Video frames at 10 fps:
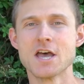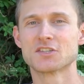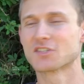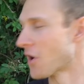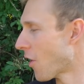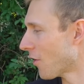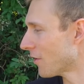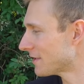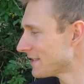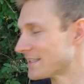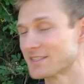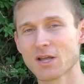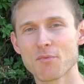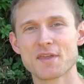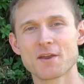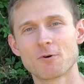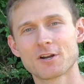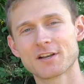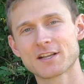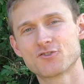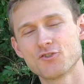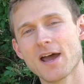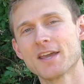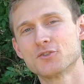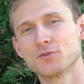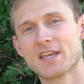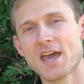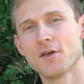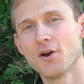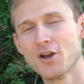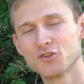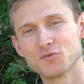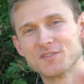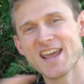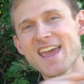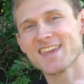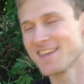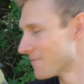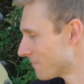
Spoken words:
so this is something we're gonna try together today.